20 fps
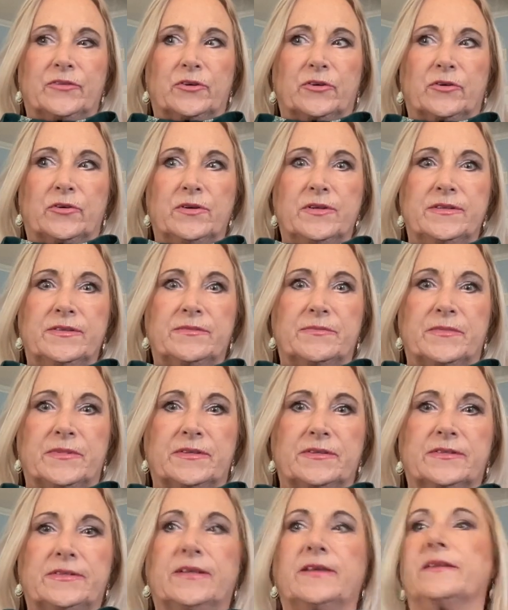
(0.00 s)
for
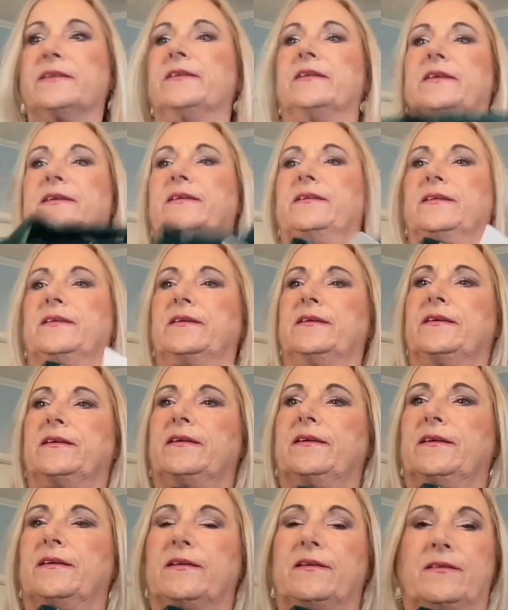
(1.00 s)
Christmas, doesn't it?
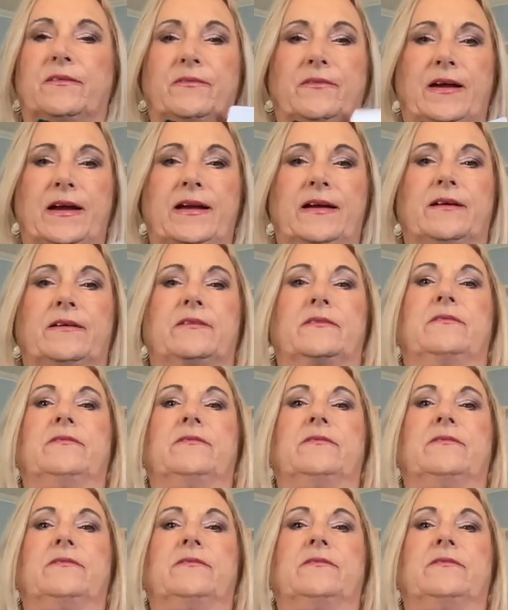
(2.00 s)
Wow,